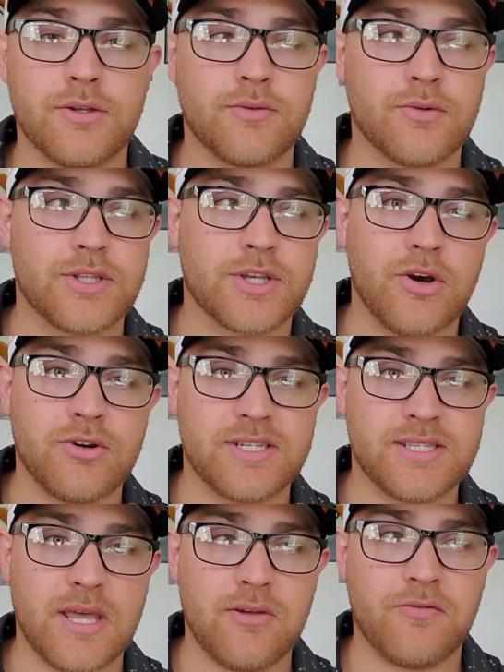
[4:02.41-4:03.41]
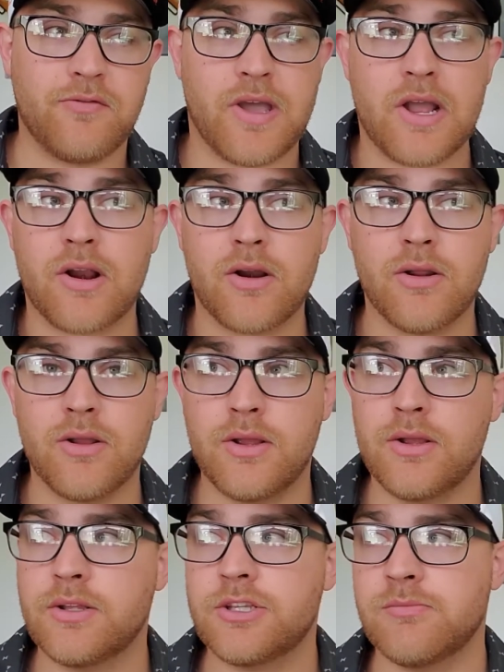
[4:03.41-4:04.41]
North Dakota State Fair.
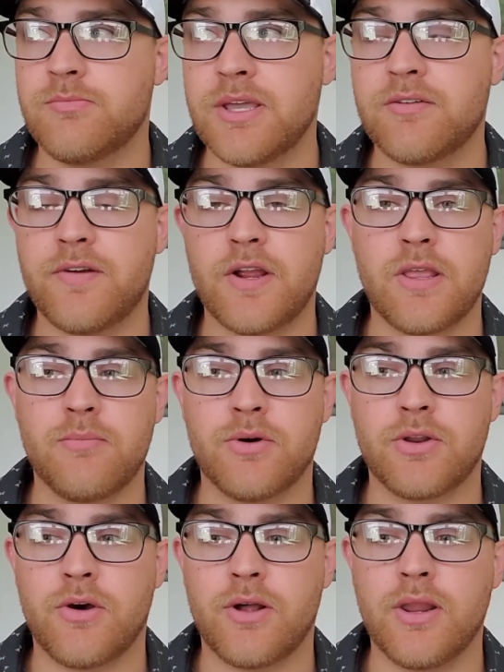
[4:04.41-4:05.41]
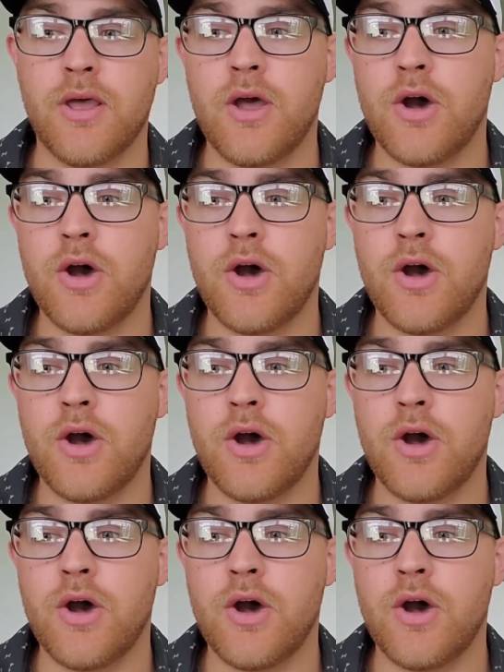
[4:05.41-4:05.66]
It's a big fair they put on.